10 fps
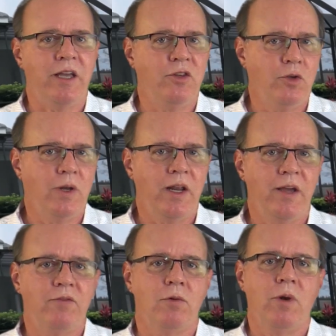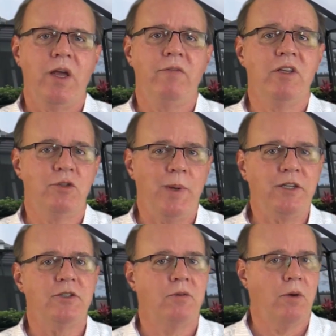and do not have to waive
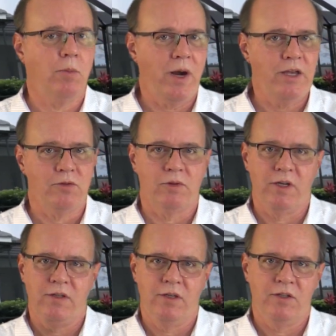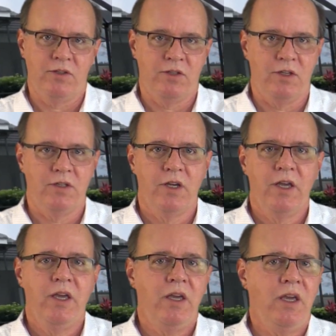inspection or appraisal contingencies.
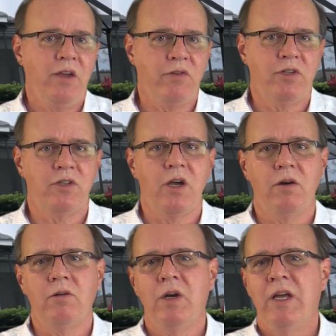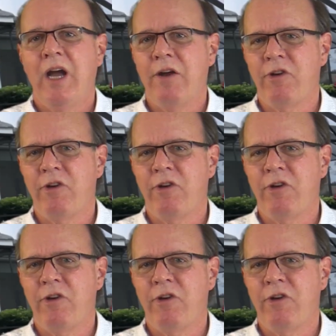Even so, I